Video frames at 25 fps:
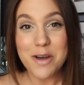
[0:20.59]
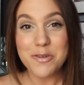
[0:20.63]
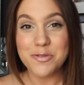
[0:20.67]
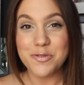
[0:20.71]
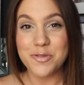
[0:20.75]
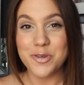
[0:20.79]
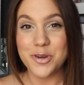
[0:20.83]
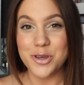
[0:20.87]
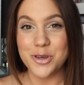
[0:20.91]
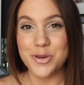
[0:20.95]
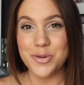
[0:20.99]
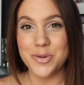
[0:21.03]
out
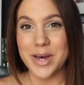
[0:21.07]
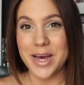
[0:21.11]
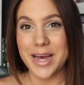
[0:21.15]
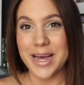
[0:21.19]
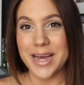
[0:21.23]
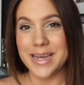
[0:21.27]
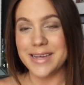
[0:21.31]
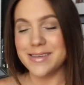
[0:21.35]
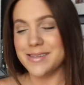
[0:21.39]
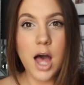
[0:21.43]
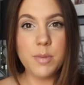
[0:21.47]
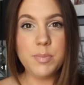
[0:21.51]
for you
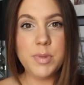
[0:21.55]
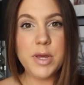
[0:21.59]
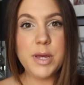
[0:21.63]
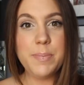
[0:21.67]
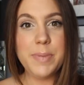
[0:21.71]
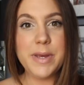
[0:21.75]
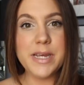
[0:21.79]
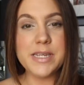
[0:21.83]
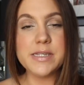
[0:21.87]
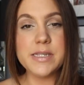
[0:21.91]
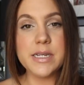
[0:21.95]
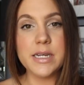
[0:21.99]
guys. I'll
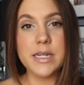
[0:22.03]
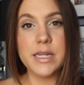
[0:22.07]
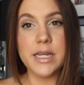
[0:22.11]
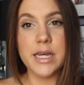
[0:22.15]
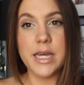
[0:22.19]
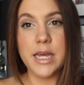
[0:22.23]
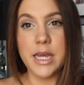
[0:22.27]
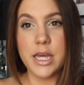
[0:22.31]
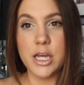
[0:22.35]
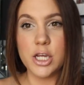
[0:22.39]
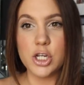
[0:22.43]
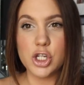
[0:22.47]
be
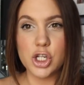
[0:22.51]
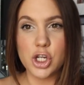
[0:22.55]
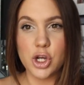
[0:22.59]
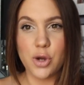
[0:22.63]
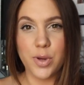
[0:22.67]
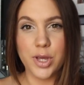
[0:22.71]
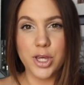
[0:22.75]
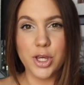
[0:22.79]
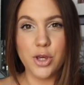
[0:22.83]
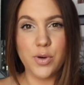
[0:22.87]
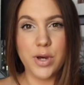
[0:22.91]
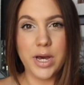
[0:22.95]
basically
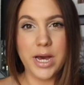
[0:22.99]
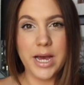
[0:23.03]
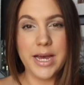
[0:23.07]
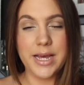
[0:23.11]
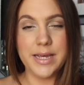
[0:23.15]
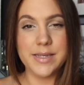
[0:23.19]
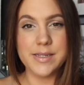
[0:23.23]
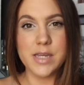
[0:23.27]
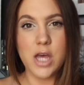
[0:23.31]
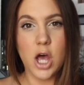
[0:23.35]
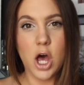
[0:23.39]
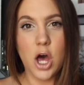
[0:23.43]
showing you
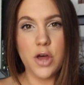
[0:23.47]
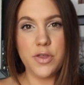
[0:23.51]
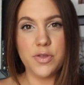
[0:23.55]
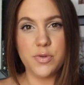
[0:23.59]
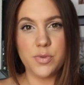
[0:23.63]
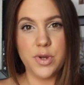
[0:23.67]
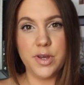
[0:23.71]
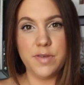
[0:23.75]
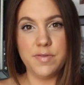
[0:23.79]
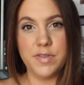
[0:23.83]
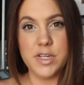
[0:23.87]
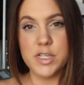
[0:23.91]
guys all
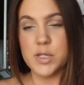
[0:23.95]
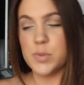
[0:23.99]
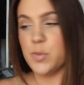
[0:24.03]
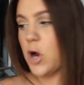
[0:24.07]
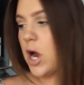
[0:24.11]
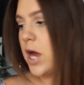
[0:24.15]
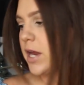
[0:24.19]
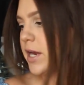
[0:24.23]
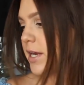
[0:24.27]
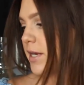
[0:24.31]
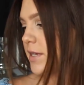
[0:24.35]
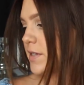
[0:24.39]
three of these
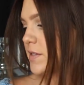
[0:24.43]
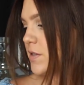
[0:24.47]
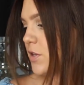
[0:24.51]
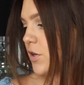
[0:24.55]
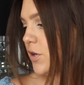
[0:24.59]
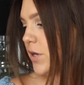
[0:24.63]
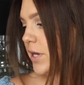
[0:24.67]
products.